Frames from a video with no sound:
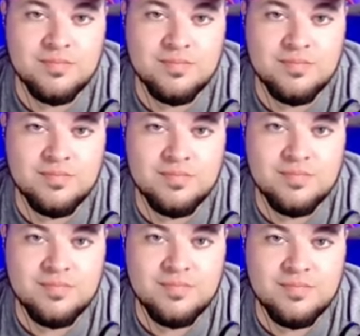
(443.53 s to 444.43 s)

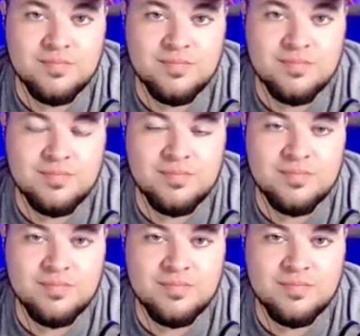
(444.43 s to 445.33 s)

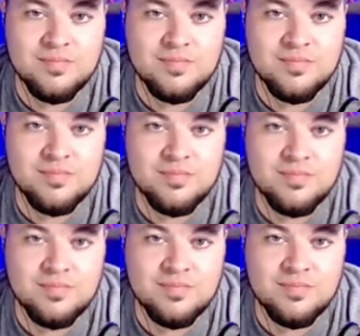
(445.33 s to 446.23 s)

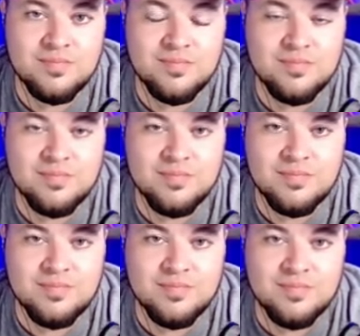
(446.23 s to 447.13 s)

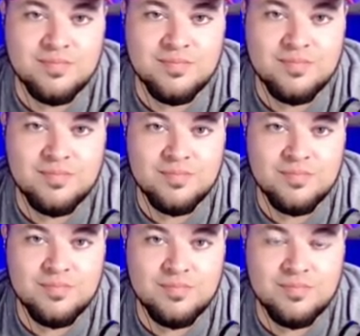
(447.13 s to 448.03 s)

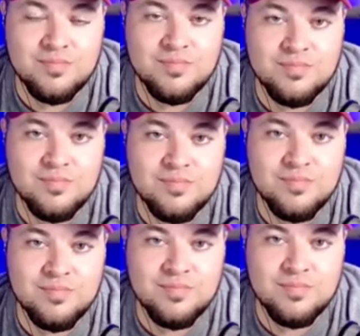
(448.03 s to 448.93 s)

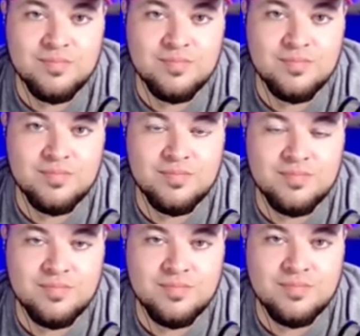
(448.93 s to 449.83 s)

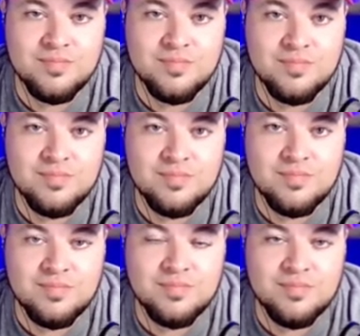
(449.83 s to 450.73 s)

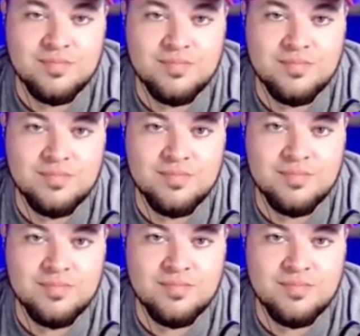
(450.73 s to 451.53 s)
(silent)